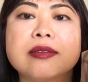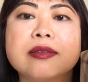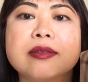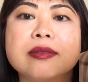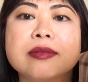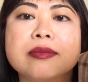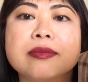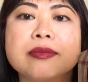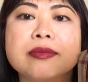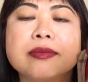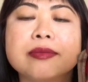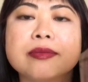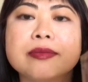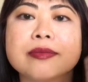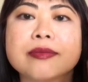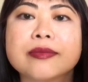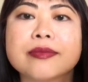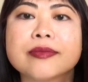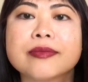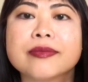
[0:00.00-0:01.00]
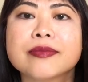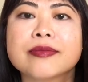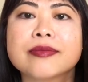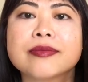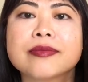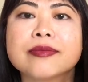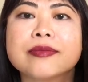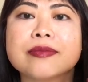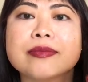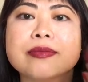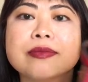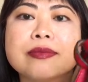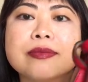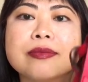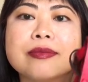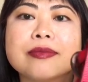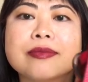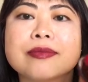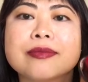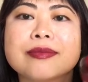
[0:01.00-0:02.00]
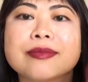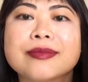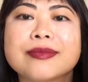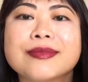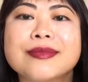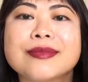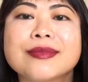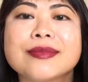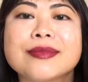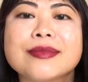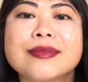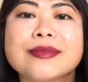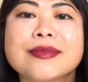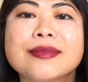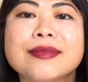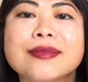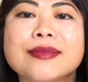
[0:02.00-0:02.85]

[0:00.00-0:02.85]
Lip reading: (no one is talking)